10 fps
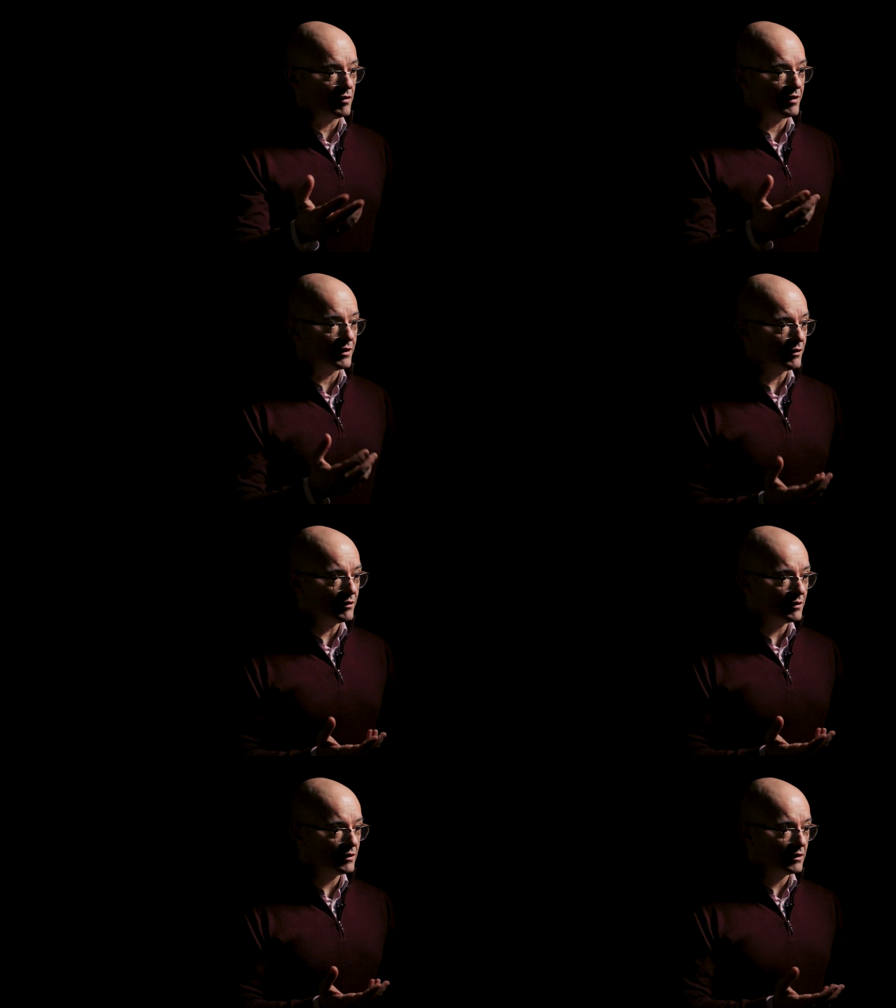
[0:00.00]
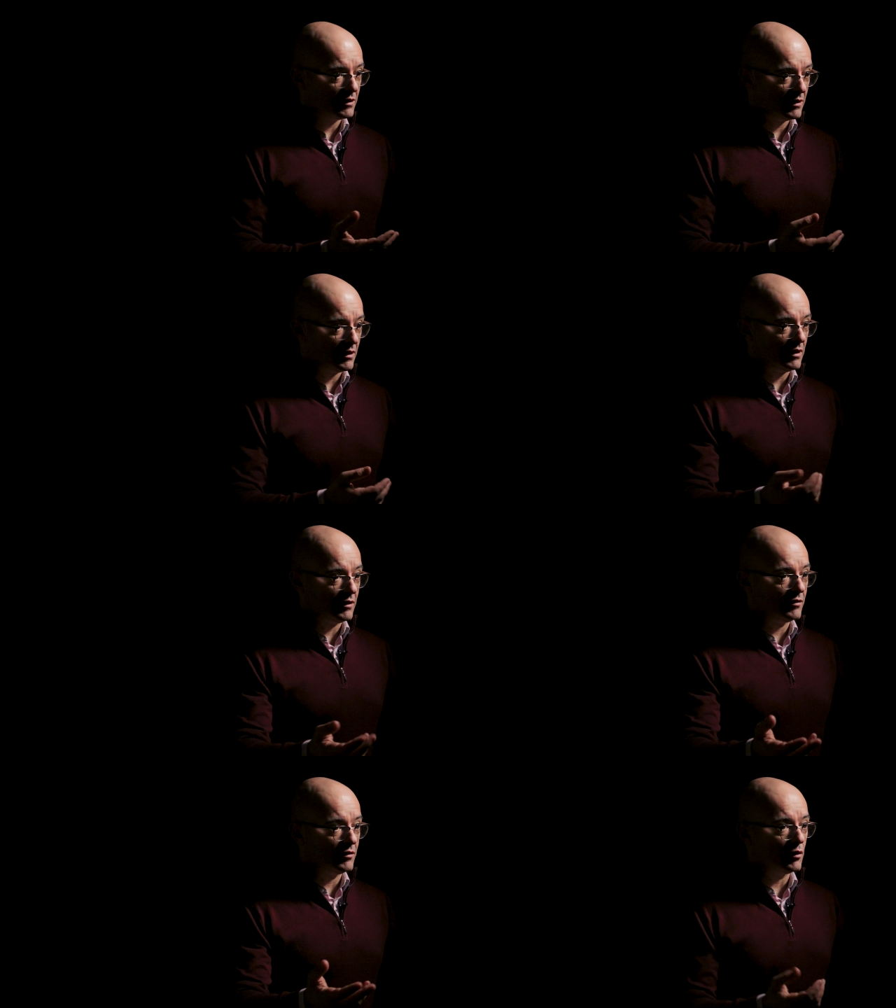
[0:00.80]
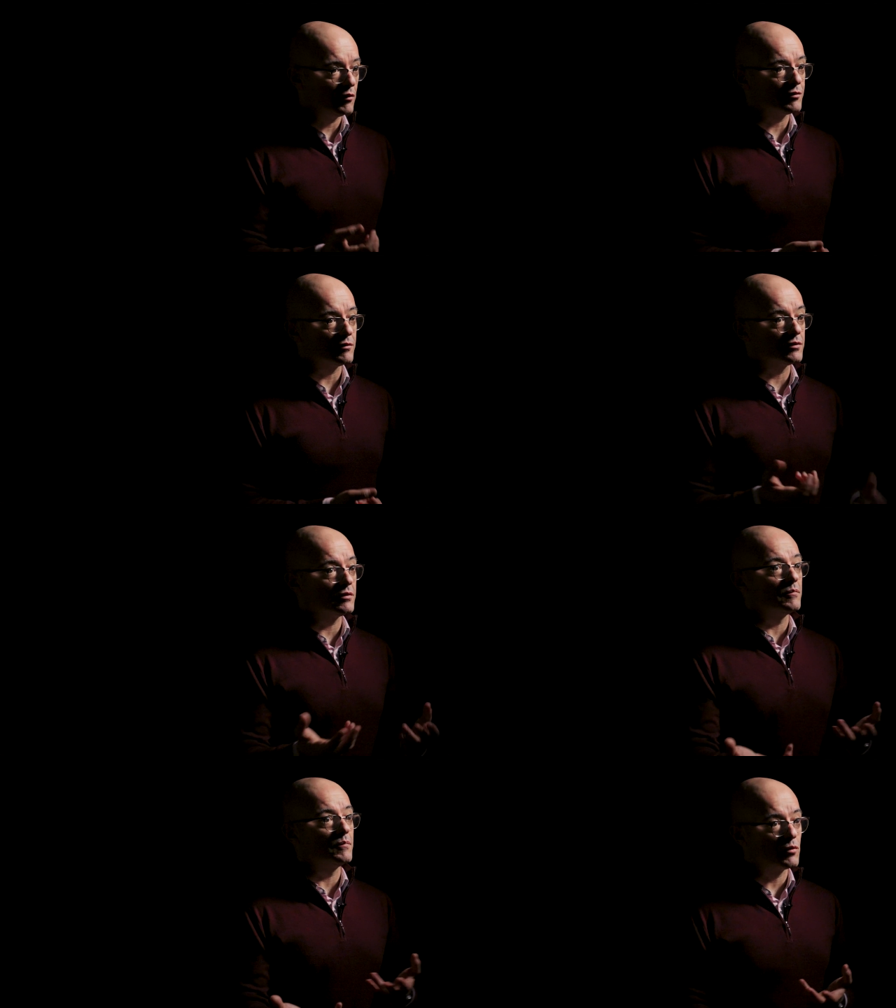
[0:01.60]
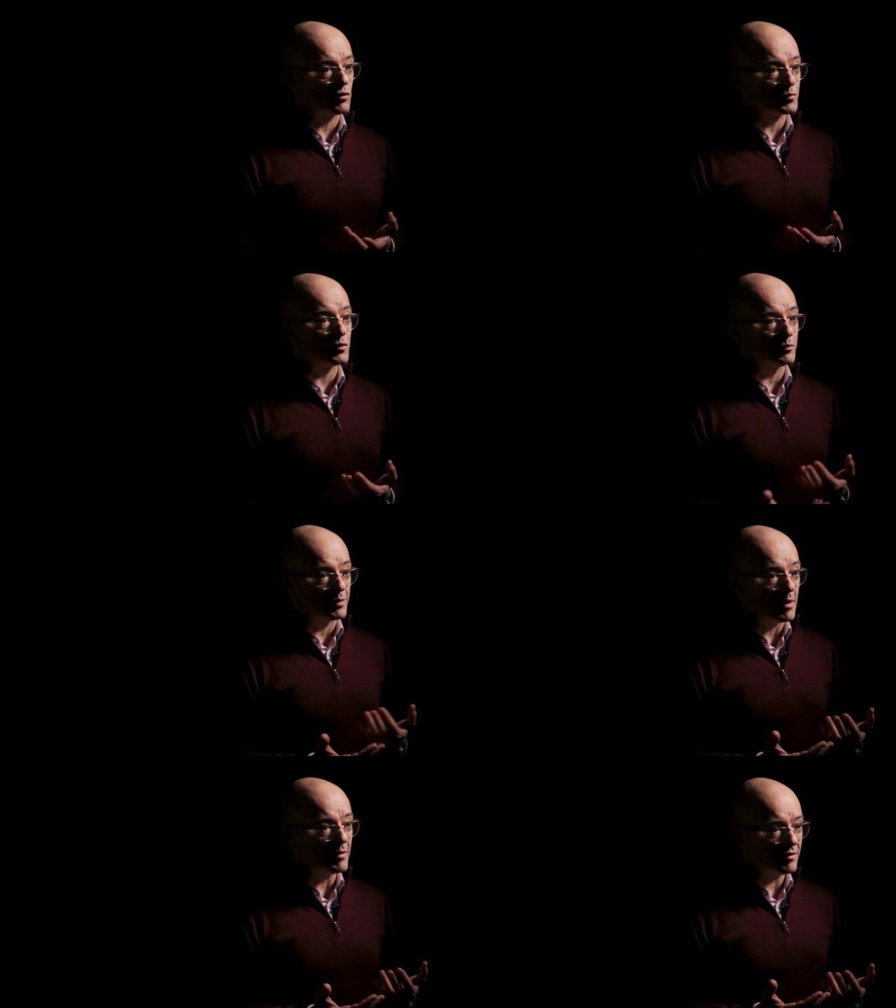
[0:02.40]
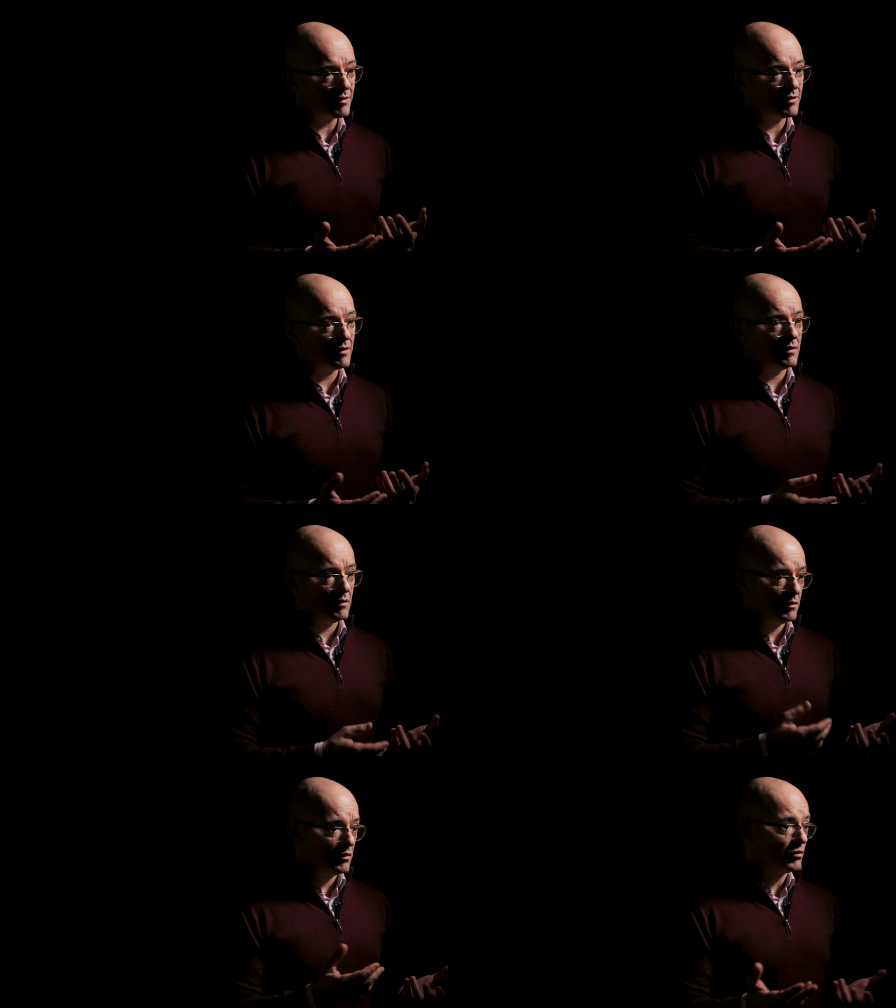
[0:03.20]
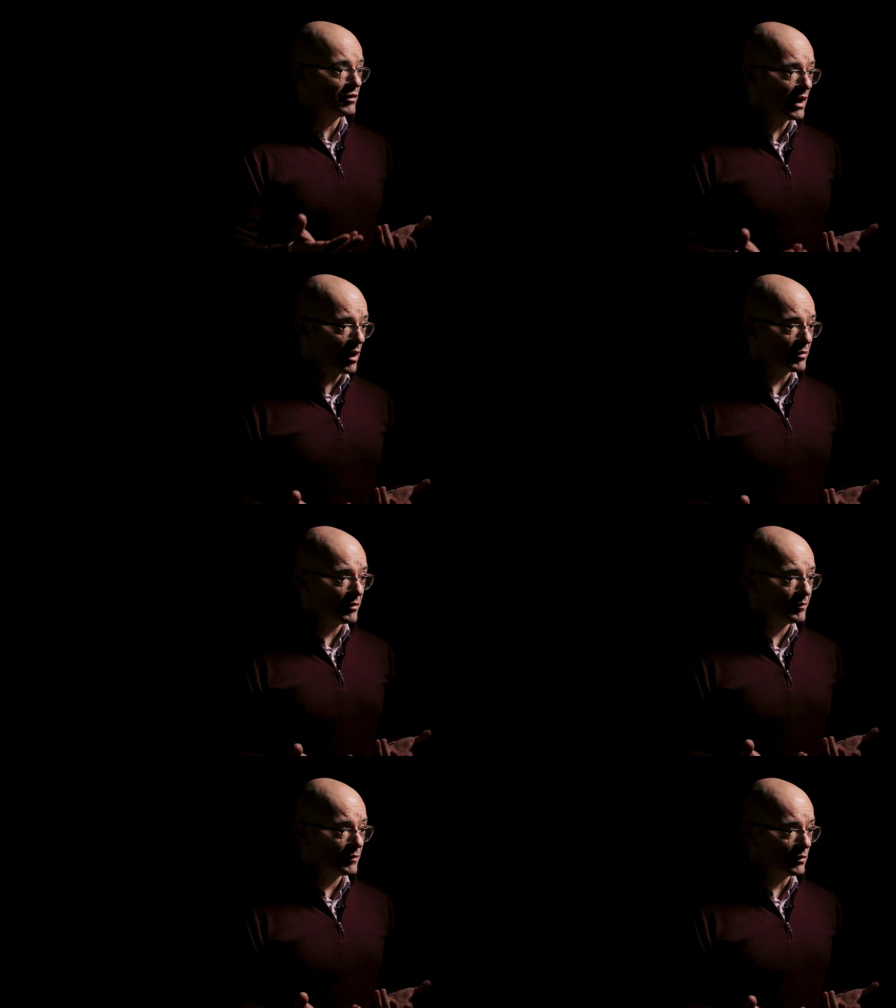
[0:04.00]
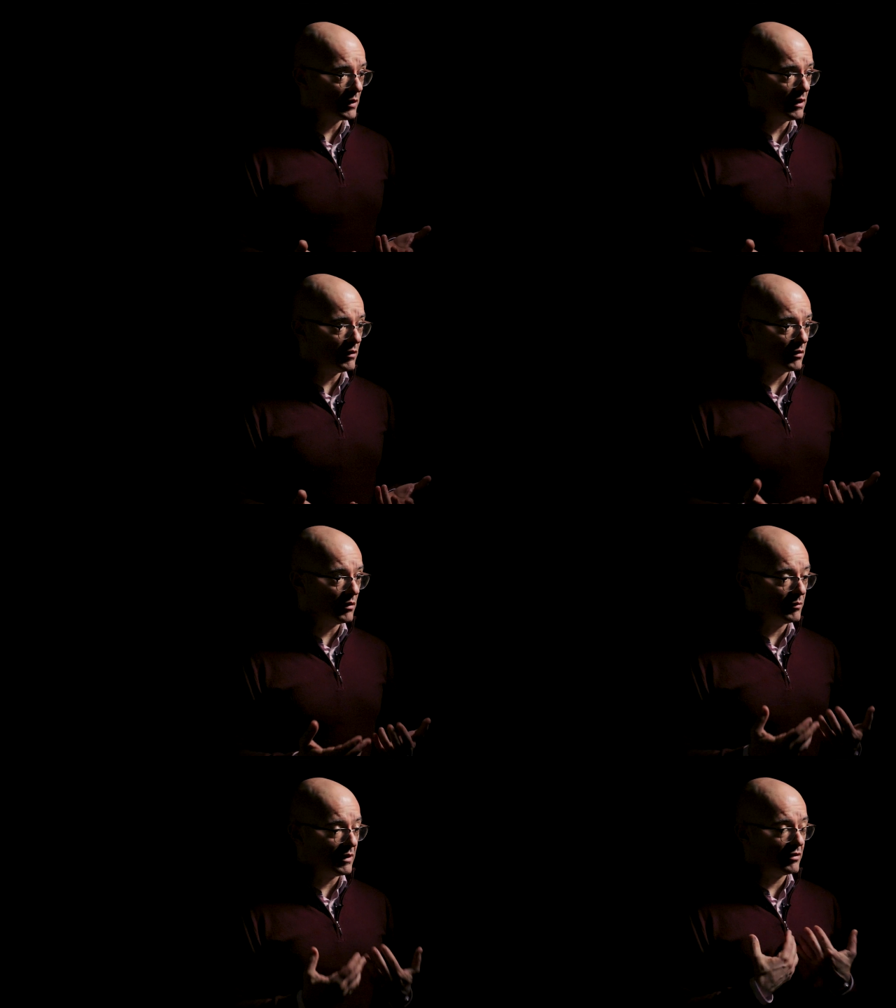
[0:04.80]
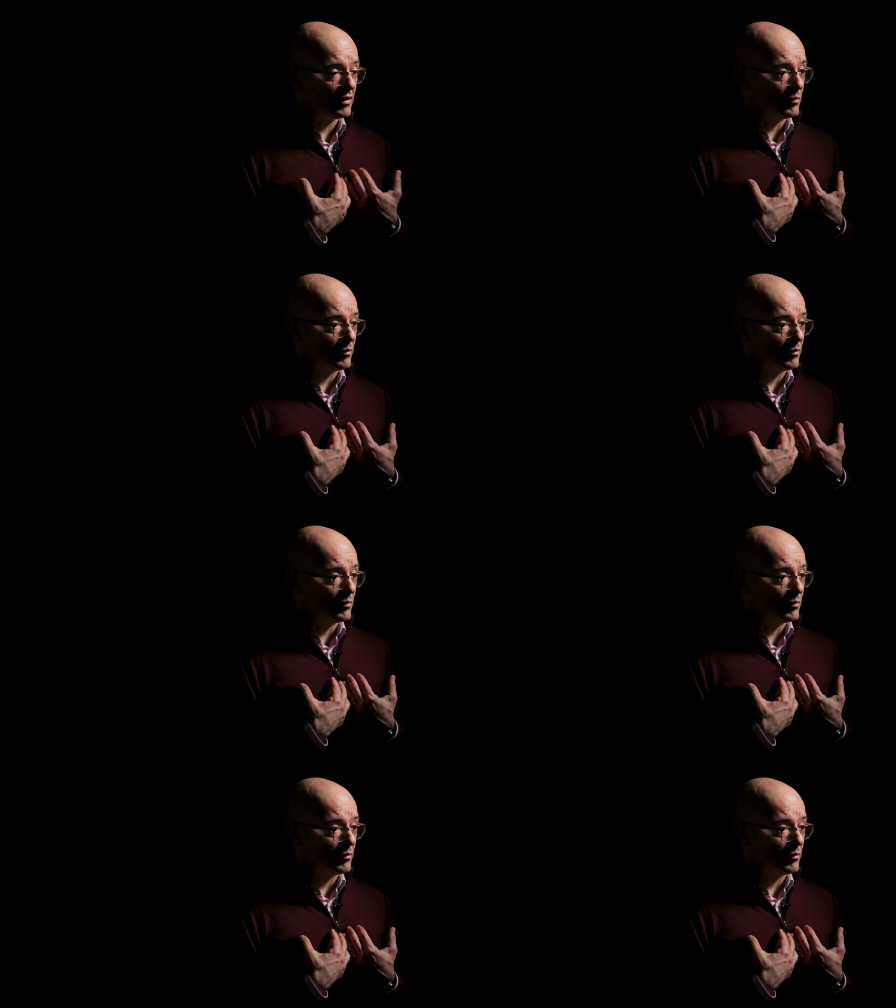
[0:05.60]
a vendor that offers cross-border payments through the app. Okay? So as much as